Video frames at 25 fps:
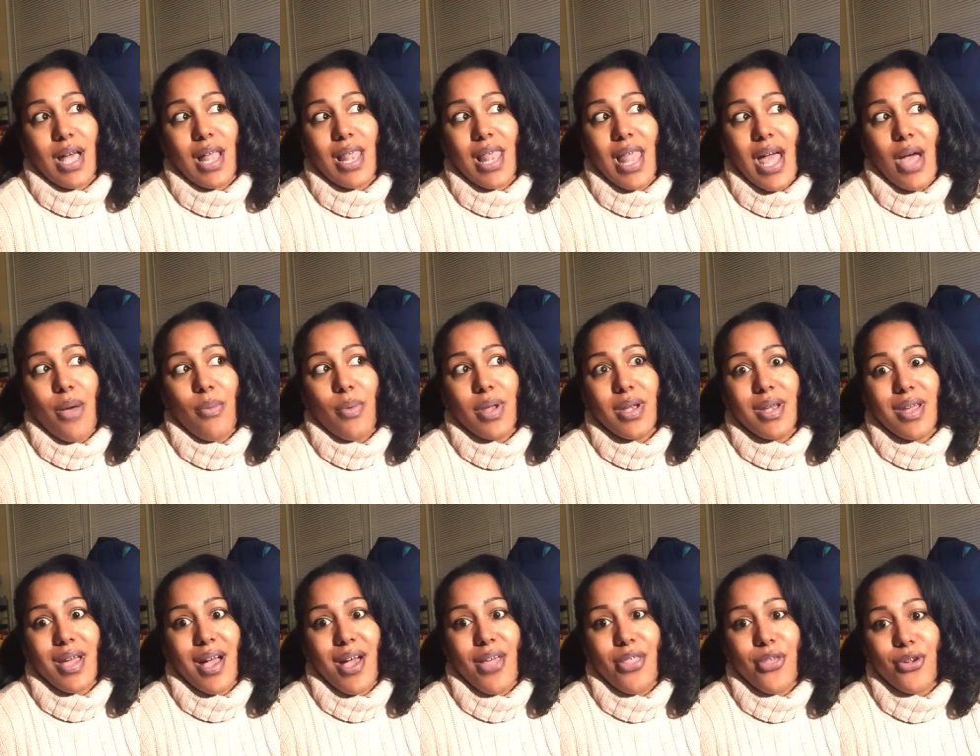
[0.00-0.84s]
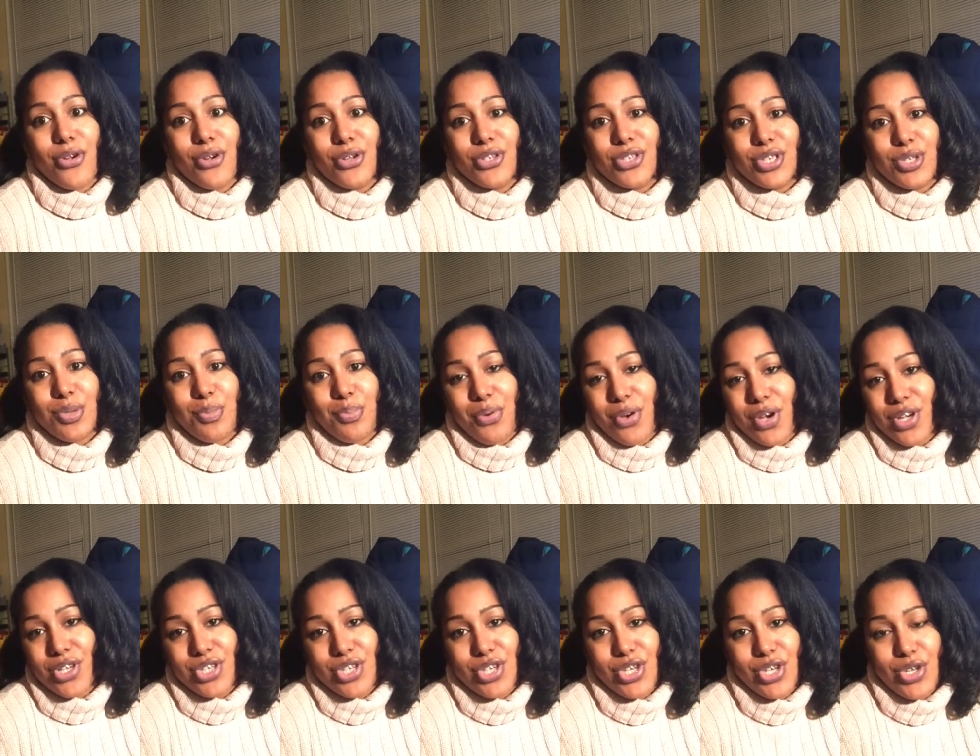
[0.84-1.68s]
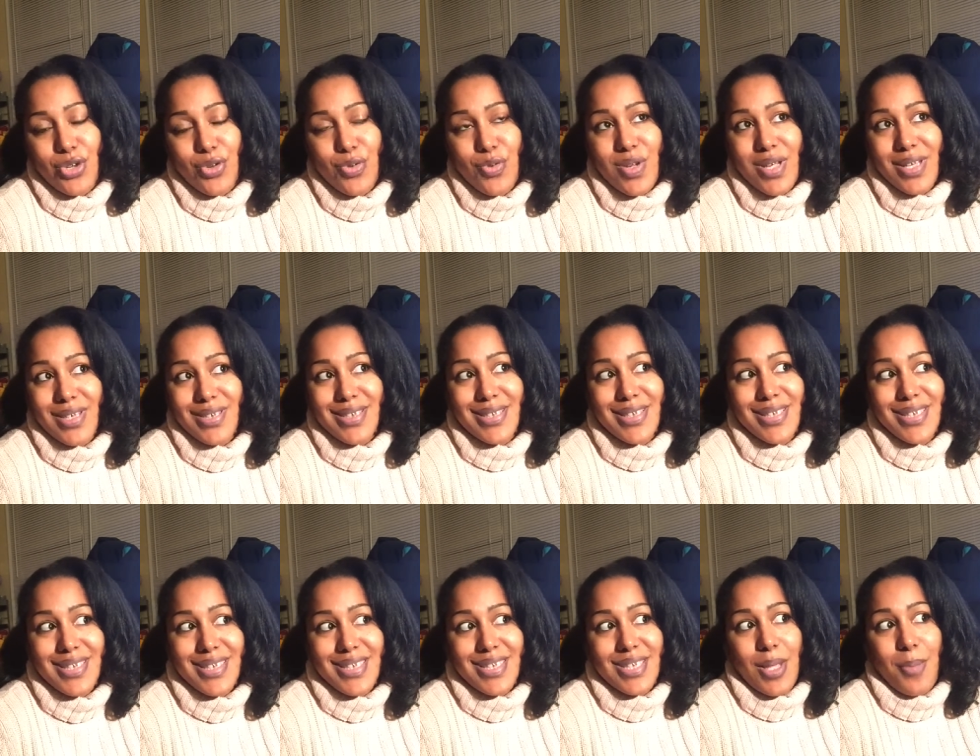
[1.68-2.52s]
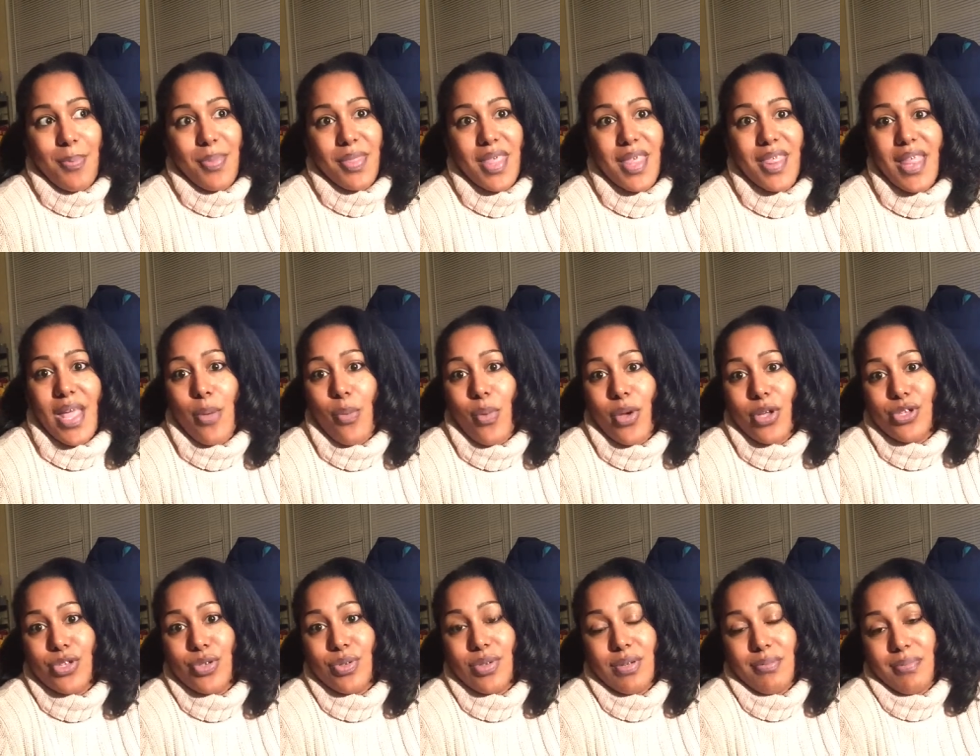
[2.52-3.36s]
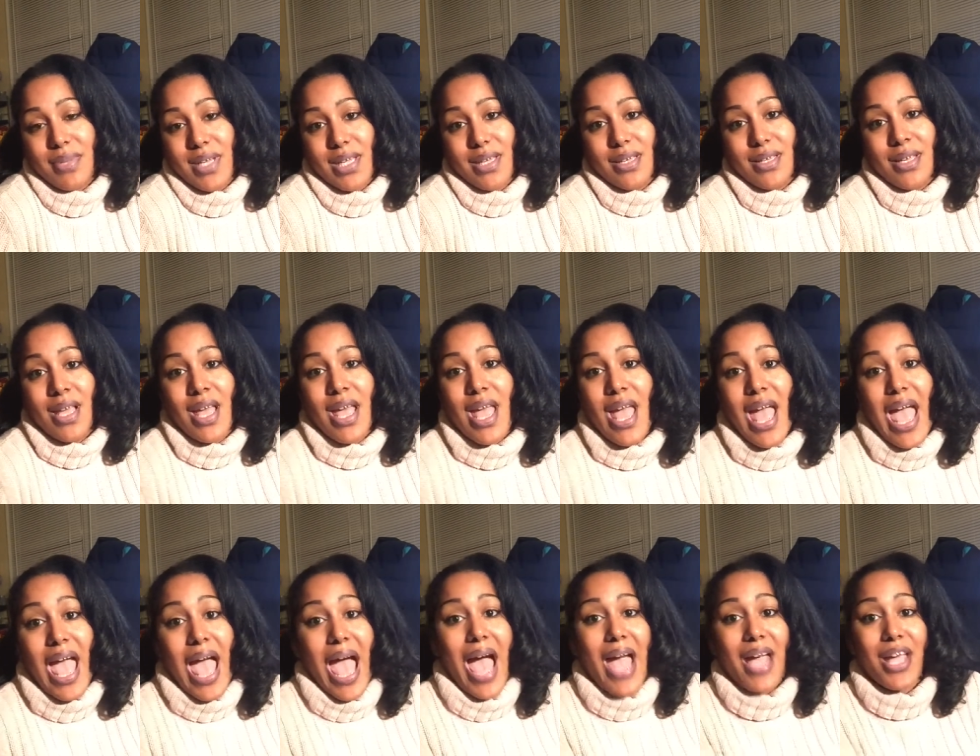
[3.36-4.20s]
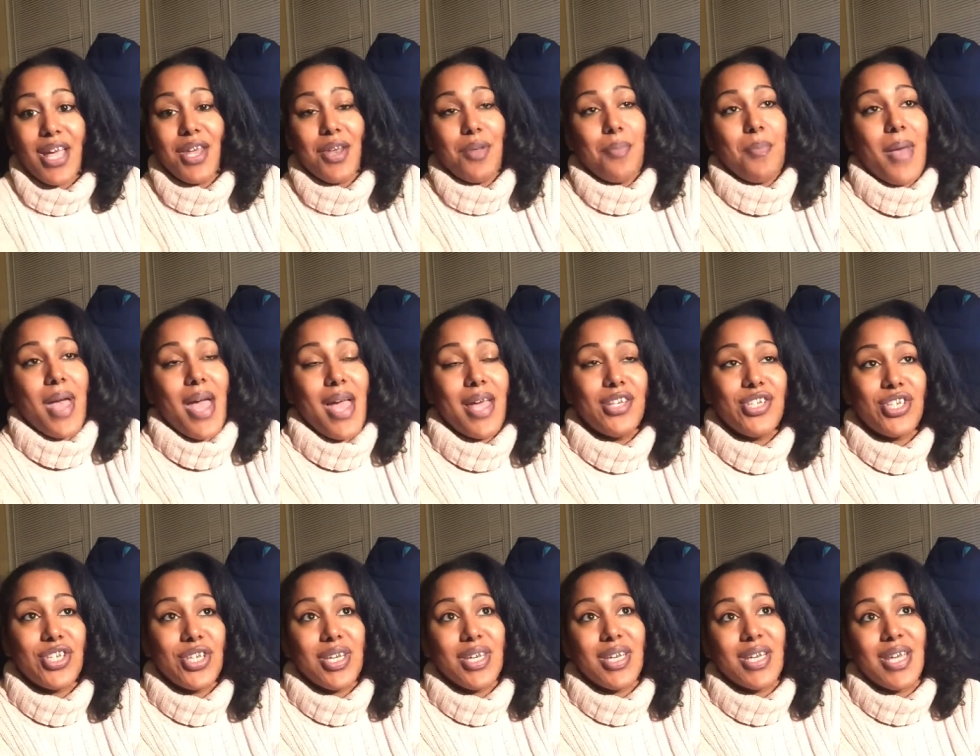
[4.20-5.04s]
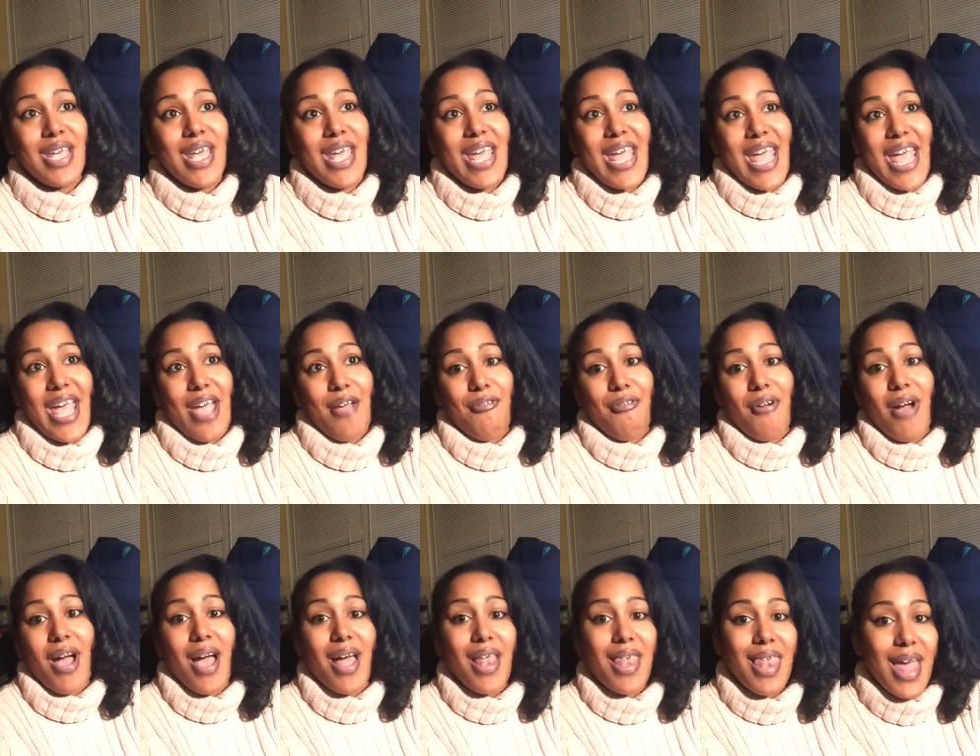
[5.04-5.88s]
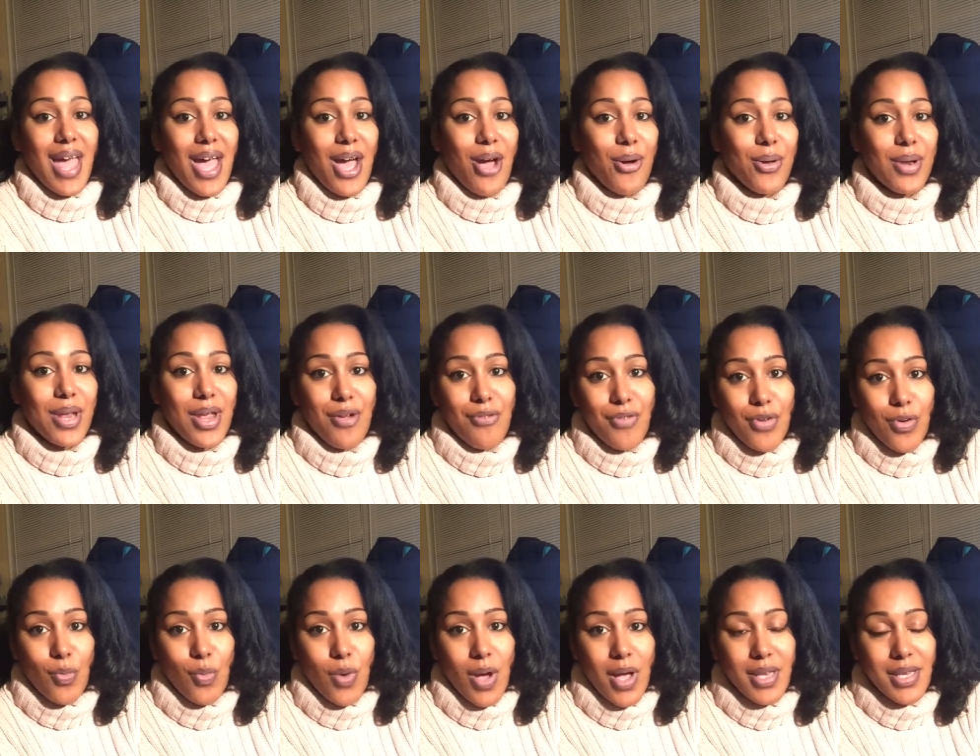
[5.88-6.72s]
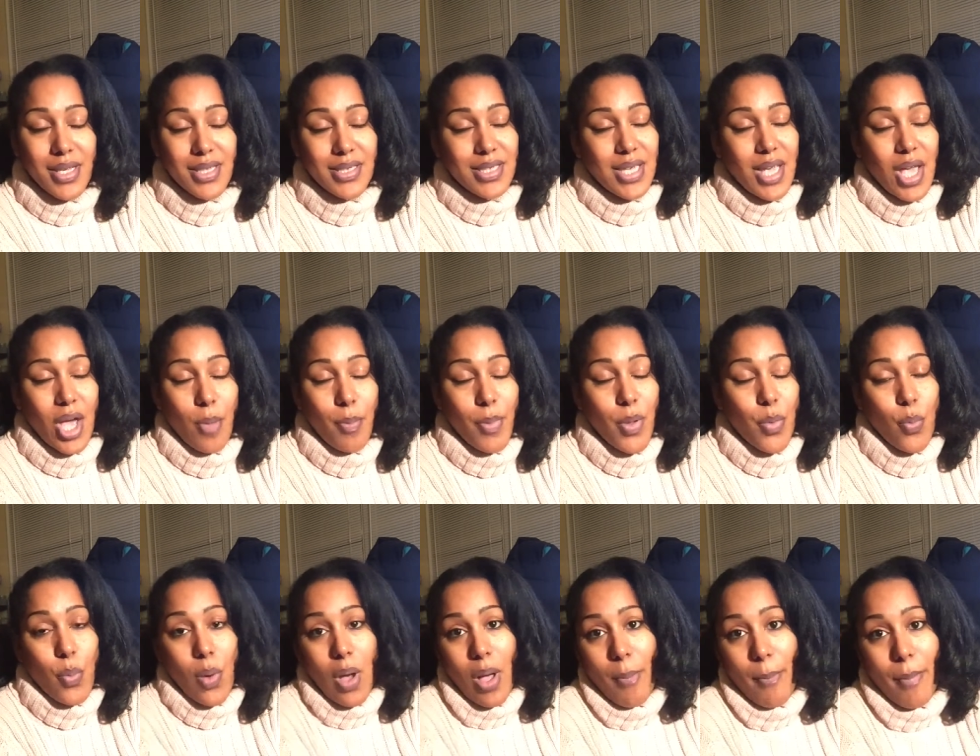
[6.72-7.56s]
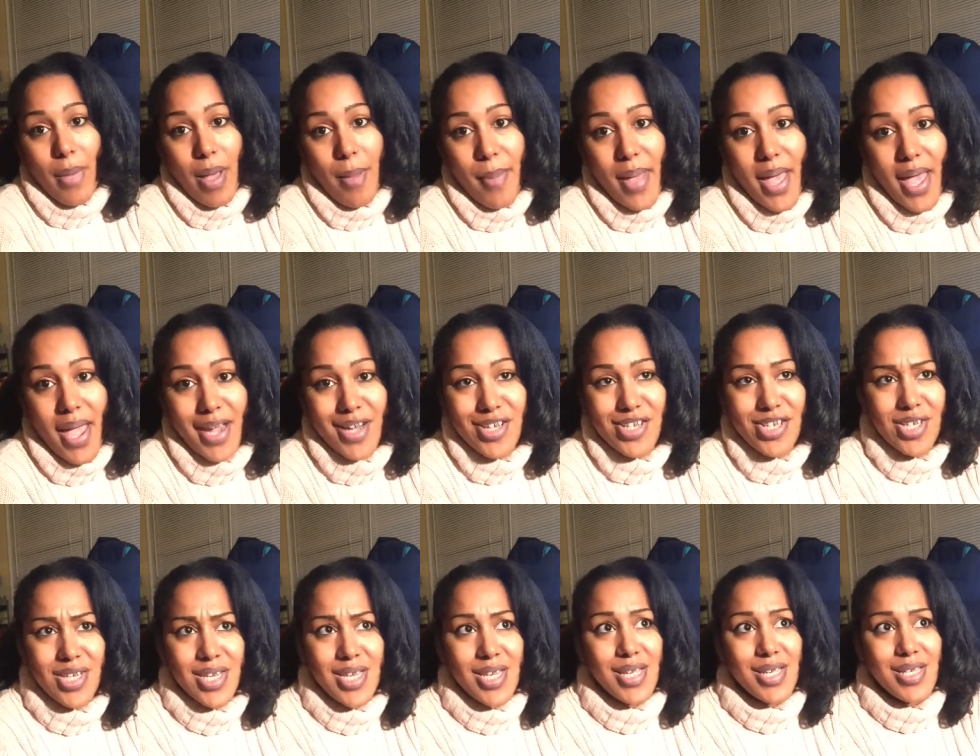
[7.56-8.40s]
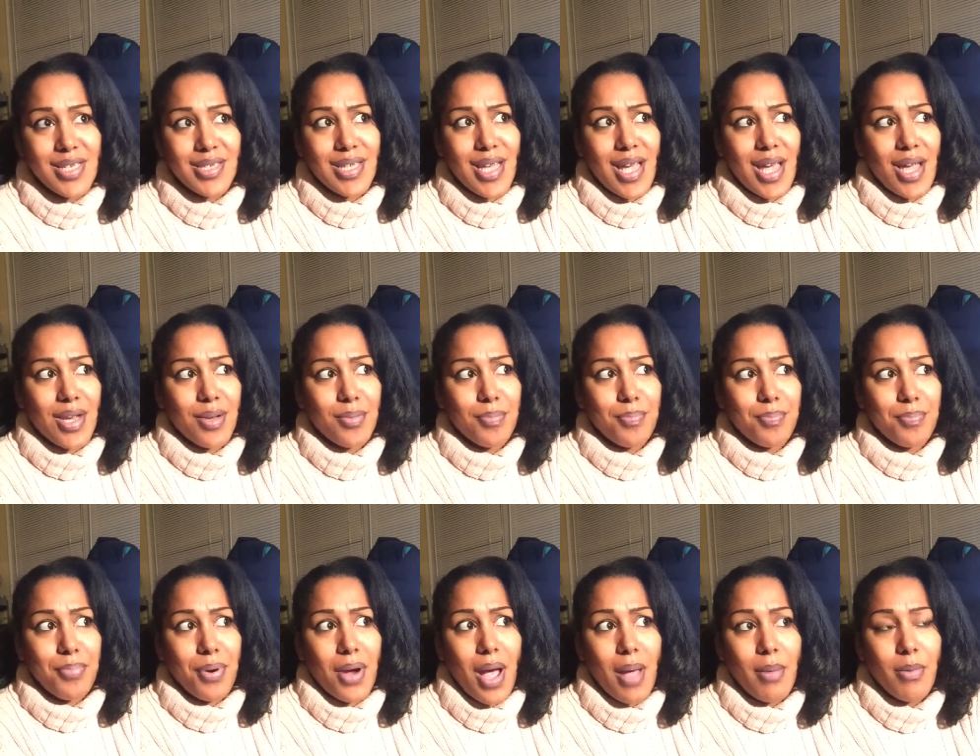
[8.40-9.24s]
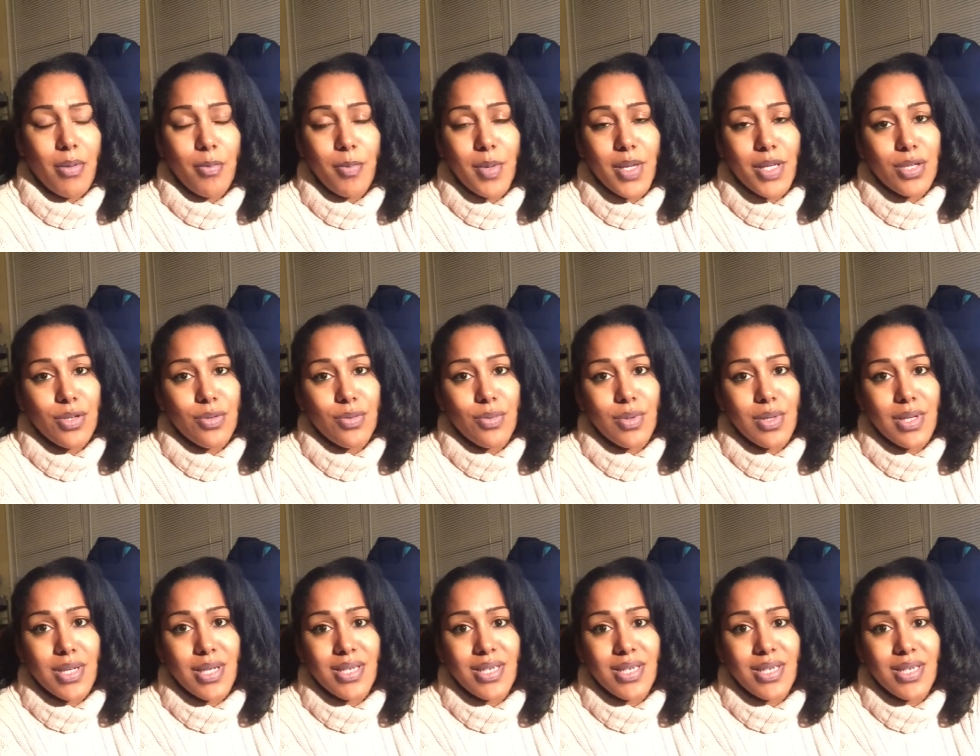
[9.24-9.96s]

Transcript: allowing others to pressure you into something they want you to be. I could imagine if I allowed everyone to tell me what my passion is, I'd probably be doing